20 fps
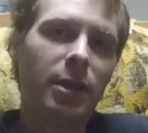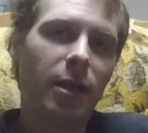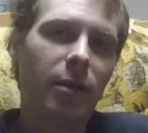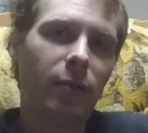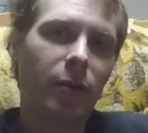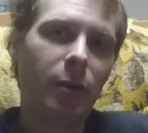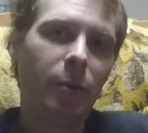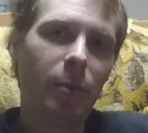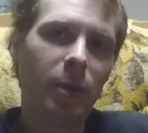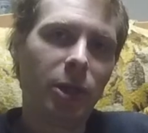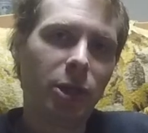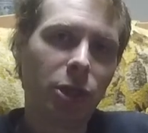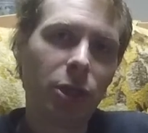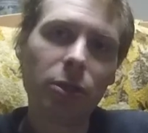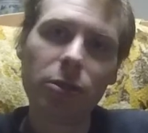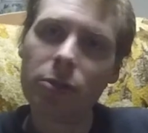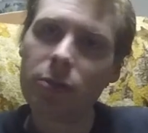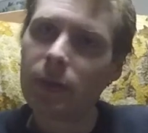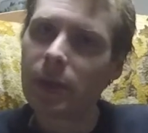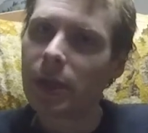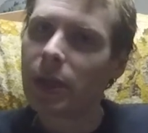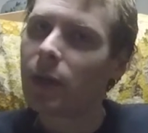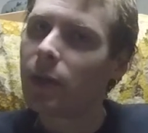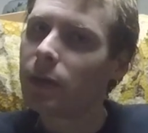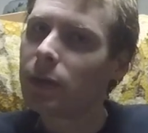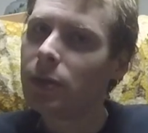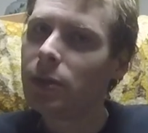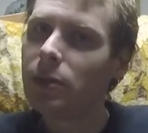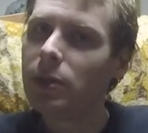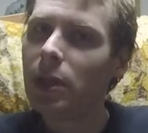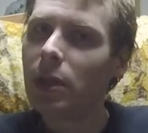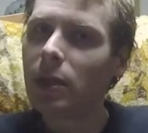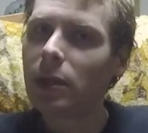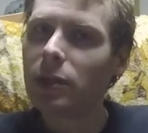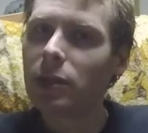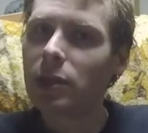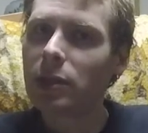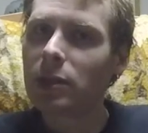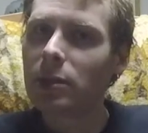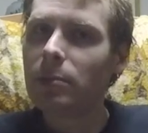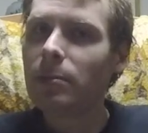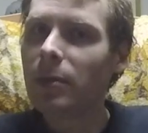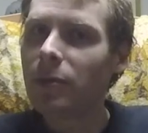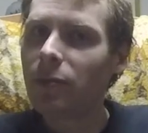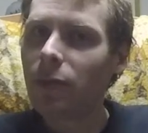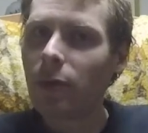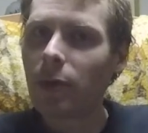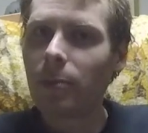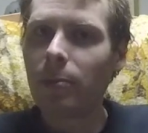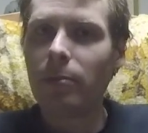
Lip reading: Everybody should do their own due diligence before